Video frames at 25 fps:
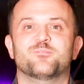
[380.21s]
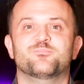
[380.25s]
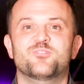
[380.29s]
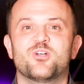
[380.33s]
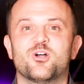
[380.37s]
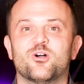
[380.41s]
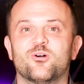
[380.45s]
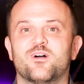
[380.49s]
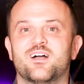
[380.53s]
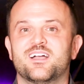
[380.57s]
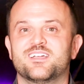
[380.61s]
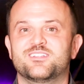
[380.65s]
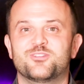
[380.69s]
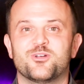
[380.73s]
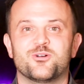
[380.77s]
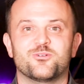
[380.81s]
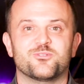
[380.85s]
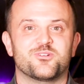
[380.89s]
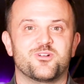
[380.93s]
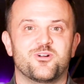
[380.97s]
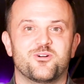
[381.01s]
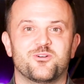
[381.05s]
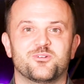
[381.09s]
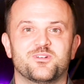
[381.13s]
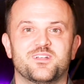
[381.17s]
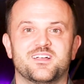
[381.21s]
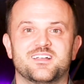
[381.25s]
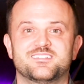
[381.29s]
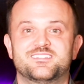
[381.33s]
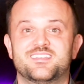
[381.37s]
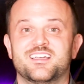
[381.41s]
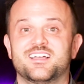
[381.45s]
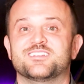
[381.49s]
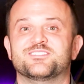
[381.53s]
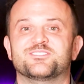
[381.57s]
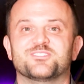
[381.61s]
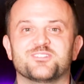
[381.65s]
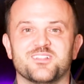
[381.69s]
No, I don't own a
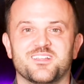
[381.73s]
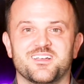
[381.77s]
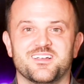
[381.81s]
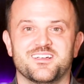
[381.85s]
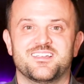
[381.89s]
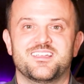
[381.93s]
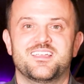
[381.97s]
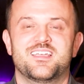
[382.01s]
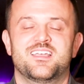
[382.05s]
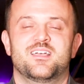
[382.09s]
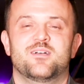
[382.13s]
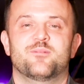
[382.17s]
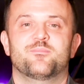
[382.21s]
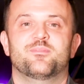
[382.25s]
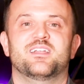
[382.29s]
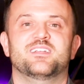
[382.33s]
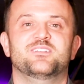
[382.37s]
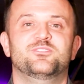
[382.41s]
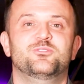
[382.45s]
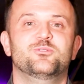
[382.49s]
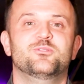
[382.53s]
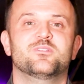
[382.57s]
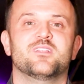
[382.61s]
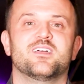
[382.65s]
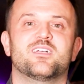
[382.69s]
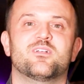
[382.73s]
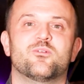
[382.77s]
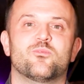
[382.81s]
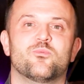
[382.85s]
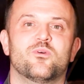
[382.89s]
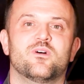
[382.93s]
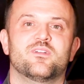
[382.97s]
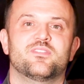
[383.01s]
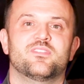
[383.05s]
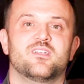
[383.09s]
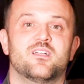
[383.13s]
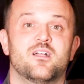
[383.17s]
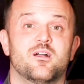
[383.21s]
Tesla, but I do like
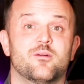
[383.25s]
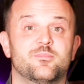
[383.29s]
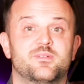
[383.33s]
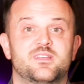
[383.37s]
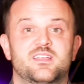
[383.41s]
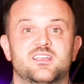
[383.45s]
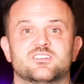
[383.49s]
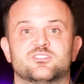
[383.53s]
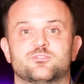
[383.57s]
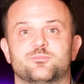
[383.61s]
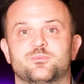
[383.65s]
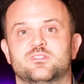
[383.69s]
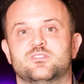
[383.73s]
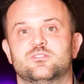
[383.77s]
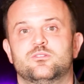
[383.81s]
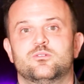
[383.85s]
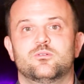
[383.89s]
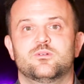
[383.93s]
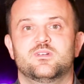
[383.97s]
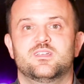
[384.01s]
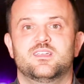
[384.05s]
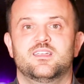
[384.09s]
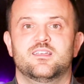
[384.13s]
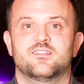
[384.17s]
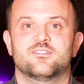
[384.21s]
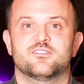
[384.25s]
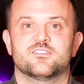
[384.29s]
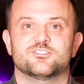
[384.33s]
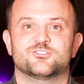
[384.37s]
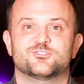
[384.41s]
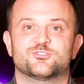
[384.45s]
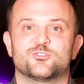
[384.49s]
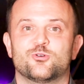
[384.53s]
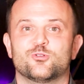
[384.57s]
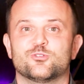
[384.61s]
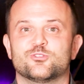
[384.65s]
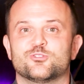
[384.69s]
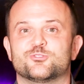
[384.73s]
what the company has been doing in the
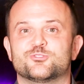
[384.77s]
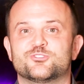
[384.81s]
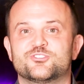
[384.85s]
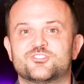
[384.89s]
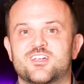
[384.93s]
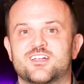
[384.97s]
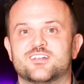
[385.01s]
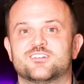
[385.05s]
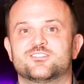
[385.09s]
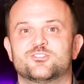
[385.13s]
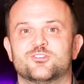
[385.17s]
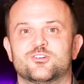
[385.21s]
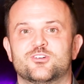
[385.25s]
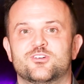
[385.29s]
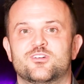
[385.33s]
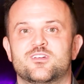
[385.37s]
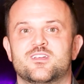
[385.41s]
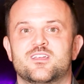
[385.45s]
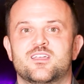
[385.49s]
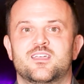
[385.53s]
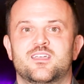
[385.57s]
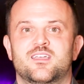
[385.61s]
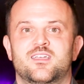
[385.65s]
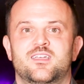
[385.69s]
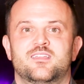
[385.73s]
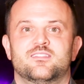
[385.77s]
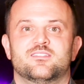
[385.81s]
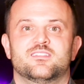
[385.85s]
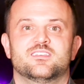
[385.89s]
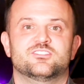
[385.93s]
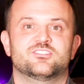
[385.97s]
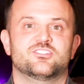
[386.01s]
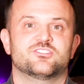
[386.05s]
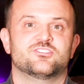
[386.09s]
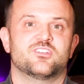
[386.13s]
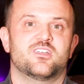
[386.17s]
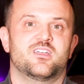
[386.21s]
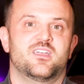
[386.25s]
solar sector.
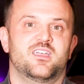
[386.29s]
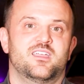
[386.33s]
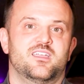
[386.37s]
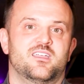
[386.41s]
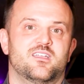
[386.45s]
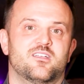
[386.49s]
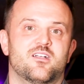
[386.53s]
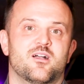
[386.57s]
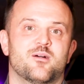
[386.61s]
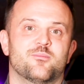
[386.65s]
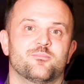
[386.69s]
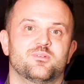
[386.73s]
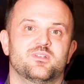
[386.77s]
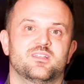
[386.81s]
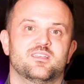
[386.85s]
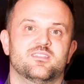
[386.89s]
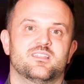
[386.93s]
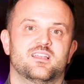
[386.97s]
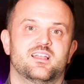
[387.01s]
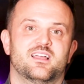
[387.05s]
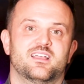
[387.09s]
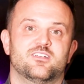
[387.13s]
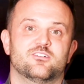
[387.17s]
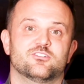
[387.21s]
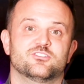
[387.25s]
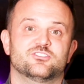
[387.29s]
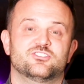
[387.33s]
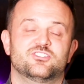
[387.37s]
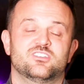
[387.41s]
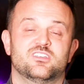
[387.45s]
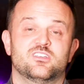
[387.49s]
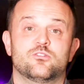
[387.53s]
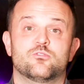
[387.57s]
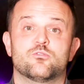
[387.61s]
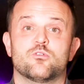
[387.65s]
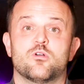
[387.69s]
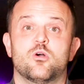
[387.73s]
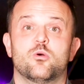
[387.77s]
This is a company that I could
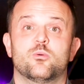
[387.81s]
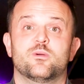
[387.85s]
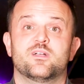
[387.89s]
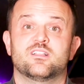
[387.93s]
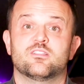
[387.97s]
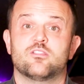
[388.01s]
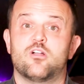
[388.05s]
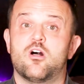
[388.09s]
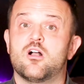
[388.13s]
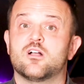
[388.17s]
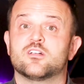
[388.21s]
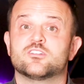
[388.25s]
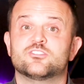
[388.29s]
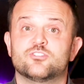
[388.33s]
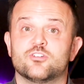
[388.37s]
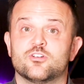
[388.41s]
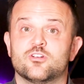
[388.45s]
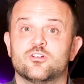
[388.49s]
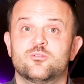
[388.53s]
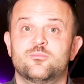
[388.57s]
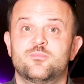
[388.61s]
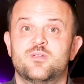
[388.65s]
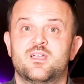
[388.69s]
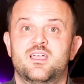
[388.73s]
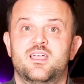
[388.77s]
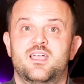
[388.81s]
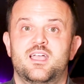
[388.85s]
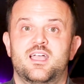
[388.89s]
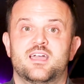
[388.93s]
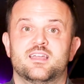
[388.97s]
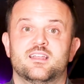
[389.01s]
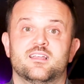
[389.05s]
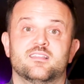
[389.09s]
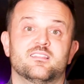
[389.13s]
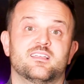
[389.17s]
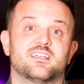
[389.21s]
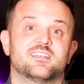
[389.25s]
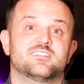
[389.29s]
see growing long term,
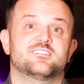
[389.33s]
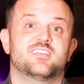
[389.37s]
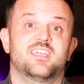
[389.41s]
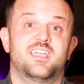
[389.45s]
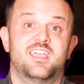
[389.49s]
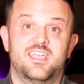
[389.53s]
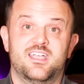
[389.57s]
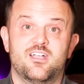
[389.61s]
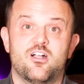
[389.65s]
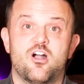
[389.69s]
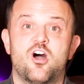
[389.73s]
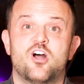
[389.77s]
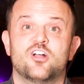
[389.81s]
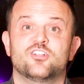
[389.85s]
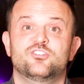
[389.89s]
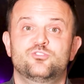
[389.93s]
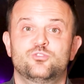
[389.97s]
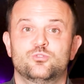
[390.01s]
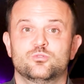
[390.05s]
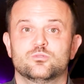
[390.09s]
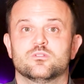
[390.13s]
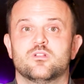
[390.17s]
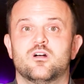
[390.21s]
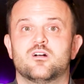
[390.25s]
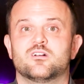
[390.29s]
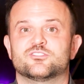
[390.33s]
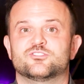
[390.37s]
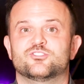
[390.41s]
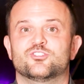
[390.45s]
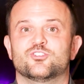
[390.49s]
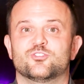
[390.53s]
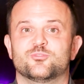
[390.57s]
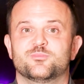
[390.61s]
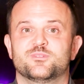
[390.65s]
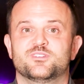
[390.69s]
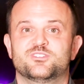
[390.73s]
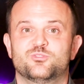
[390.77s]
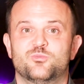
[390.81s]
and I'd like to hang on to long
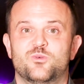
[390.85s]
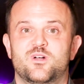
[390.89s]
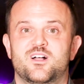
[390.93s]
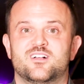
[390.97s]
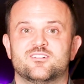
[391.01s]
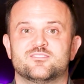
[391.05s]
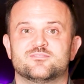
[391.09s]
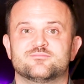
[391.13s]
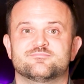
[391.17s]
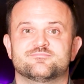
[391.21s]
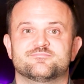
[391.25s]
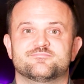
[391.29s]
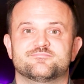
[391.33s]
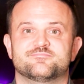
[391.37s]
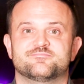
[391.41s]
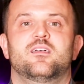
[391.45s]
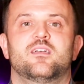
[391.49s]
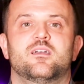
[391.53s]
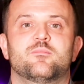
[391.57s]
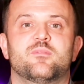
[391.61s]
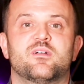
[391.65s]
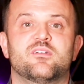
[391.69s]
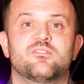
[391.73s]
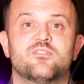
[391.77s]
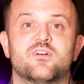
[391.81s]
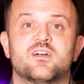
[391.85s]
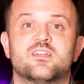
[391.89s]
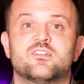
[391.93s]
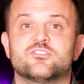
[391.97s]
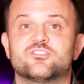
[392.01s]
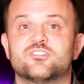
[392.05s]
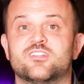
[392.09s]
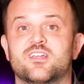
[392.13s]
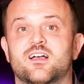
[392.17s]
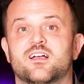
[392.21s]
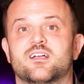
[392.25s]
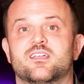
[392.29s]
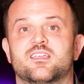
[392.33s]
term as well. And my final
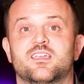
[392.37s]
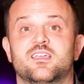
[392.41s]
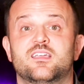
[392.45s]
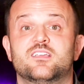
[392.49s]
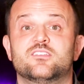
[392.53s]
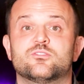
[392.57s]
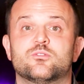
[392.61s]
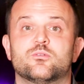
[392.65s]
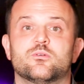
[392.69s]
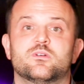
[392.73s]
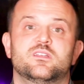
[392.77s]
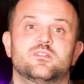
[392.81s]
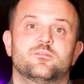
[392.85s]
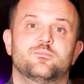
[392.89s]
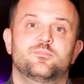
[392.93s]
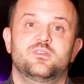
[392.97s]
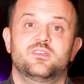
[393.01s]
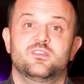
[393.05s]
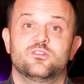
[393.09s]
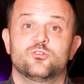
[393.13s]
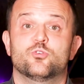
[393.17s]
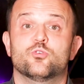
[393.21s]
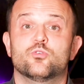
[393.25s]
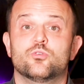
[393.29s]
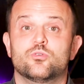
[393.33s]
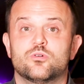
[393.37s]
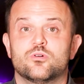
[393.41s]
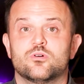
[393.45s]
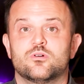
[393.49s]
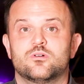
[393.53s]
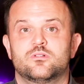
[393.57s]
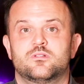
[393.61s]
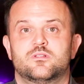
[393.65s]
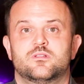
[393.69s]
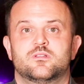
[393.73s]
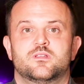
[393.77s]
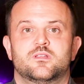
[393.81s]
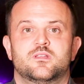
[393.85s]
stock is going to be
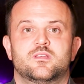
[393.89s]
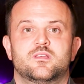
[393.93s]
Google.